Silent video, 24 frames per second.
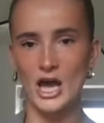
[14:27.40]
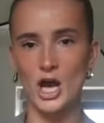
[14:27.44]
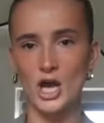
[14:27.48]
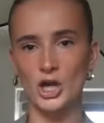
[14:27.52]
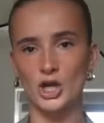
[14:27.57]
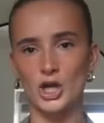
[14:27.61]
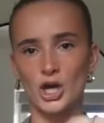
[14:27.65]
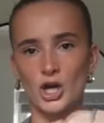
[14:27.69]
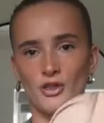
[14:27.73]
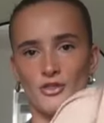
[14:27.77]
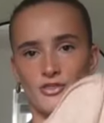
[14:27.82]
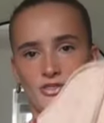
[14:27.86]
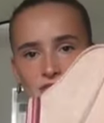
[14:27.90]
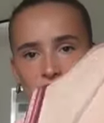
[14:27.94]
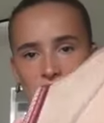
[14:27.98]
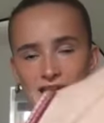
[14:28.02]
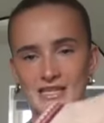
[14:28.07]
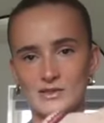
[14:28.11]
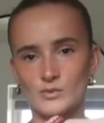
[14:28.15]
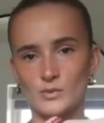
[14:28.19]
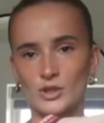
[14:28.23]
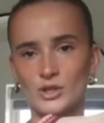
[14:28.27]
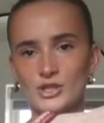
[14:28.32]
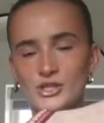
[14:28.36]
I got
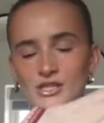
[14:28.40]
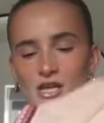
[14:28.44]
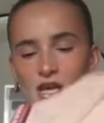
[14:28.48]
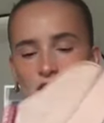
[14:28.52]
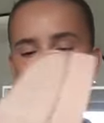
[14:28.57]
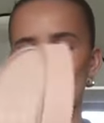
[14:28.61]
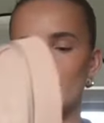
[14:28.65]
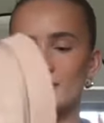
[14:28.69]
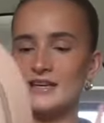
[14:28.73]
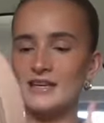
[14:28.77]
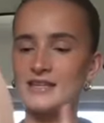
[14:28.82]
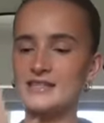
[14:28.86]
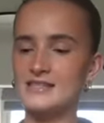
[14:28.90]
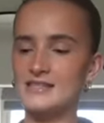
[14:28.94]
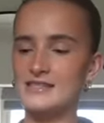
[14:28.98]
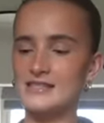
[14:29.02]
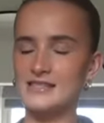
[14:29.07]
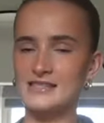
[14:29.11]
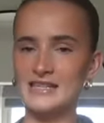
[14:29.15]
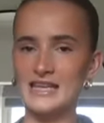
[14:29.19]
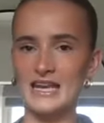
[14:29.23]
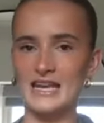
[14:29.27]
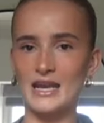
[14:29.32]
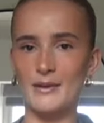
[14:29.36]
these ones. I got these
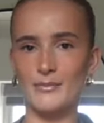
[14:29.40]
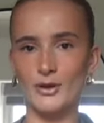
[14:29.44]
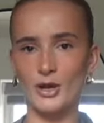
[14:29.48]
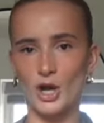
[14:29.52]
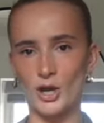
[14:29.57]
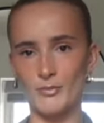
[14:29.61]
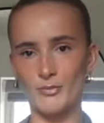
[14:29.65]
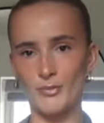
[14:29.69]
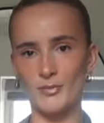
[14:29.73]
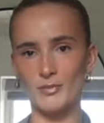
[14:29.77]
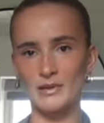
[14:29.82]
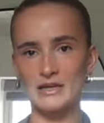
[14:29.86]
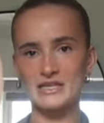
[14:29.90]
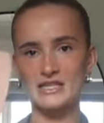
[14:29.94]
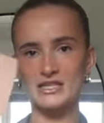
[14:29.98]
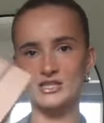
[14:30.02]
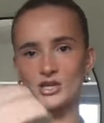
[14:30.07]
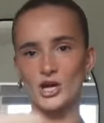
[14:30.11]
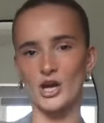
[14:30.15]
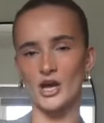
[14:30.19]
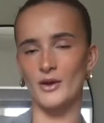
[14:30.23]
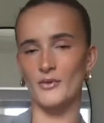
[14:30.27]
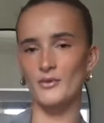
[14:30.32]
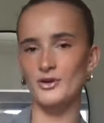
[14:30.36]
sent by Public Desire,